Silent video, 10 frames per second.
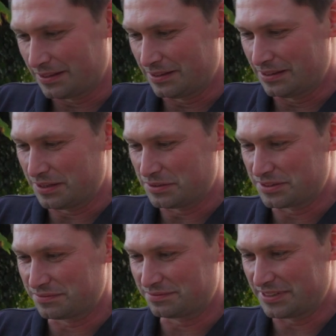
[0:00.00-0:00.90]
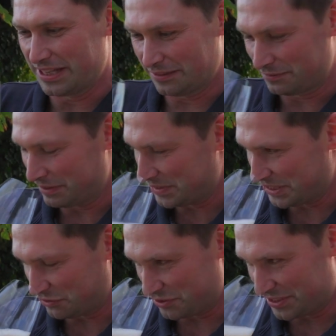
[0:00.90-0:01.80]
Loads of, yeah, very
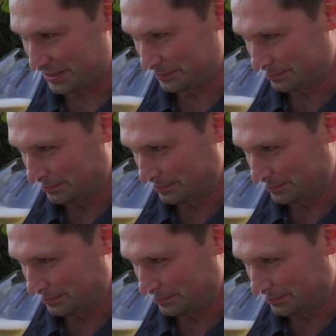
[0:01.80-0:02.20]
citrusy.